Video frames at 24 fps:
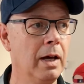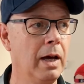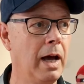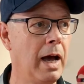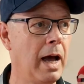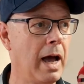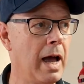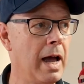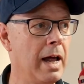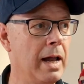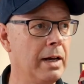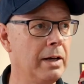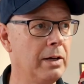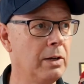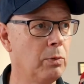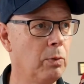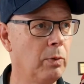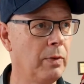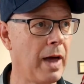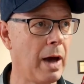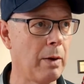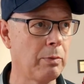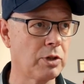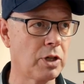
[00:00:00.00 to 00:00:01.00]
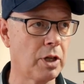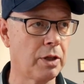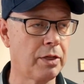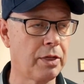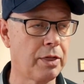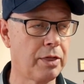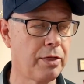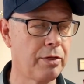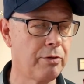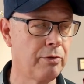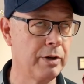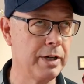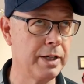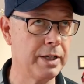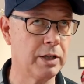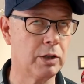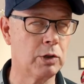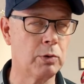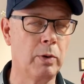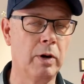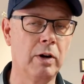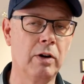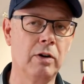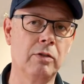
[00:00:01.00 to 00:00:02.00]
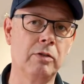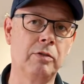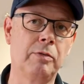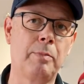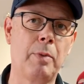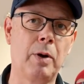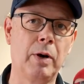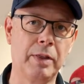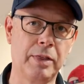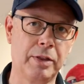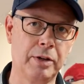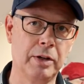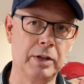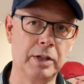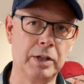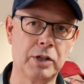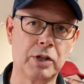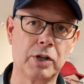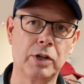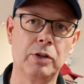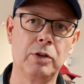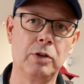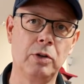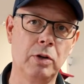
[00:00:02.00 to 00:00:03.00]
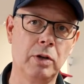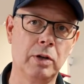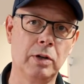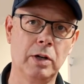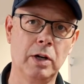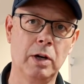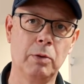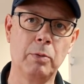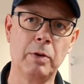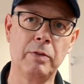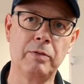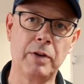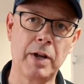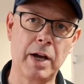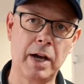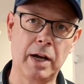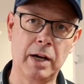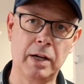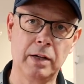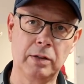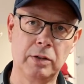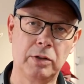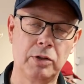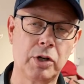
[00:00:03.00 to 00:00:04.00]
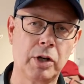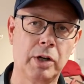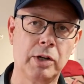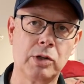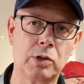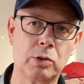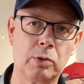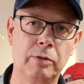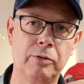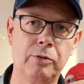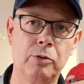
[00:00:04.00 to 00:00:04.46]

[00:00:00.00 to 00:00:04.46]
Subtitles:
And that was a 3-12 by 32, and we've now changed to a